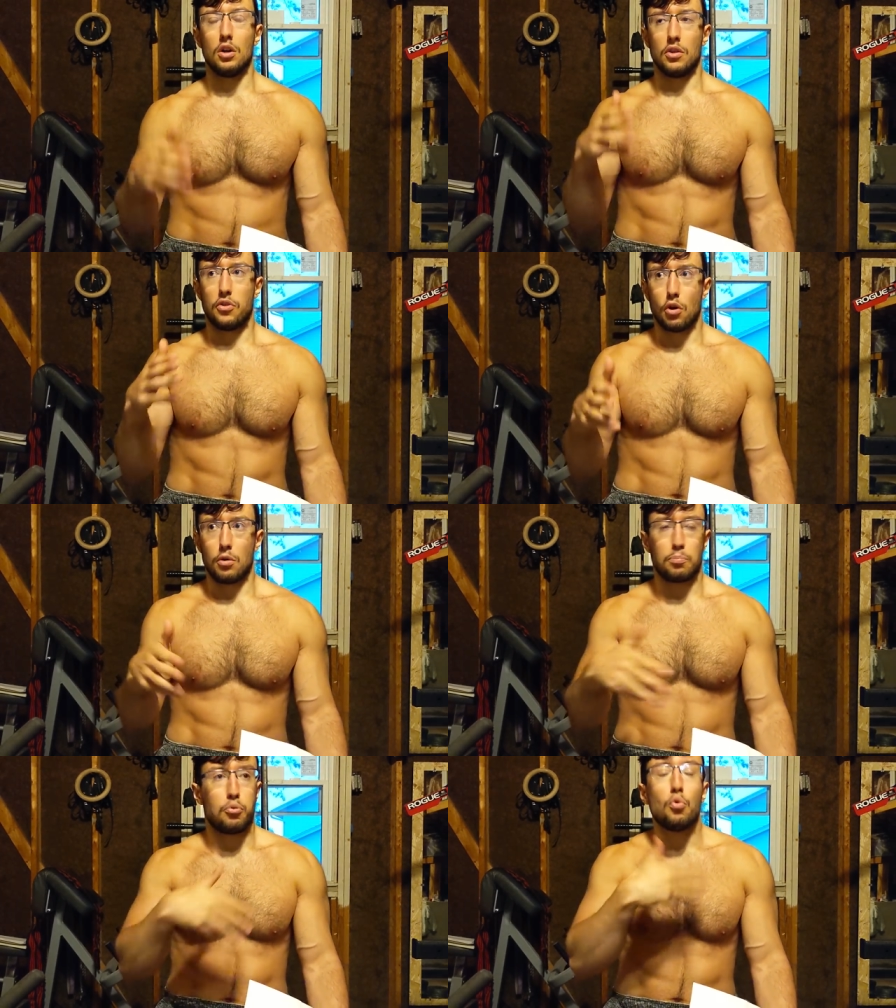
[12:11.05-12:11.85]

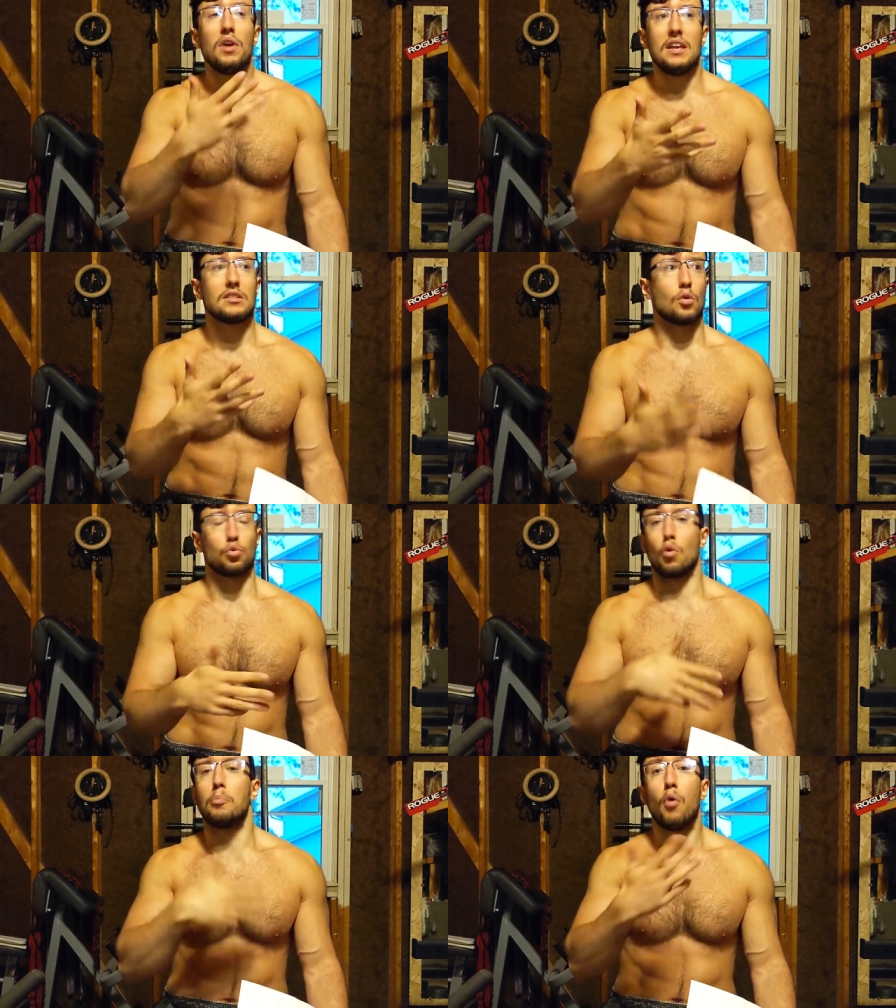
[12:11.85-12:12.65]
the priest
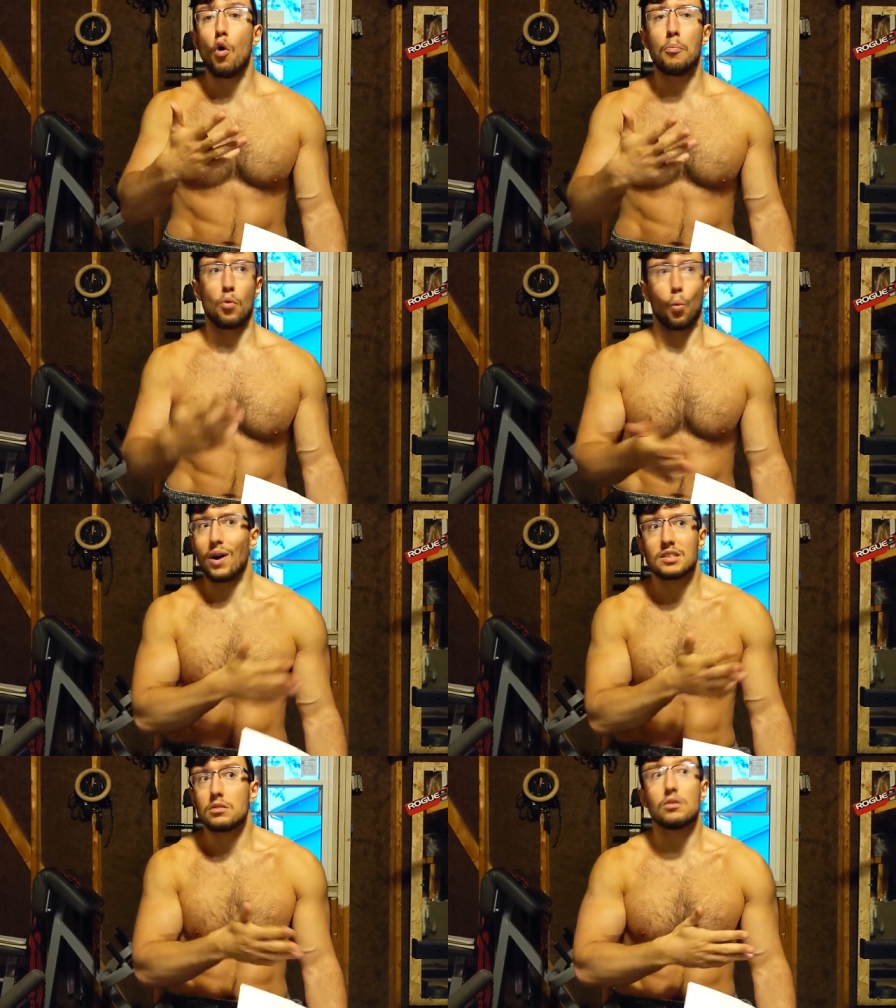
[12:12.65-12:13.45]
or the pope
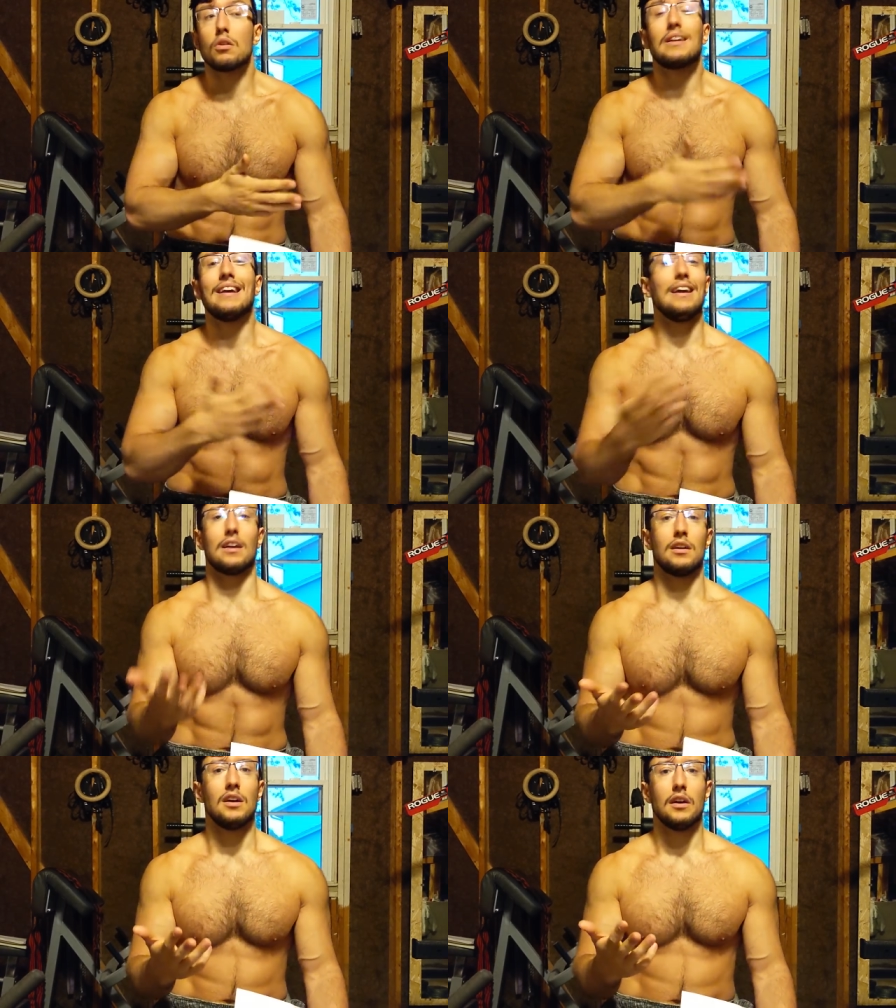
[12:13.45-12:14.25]
wasn't the king.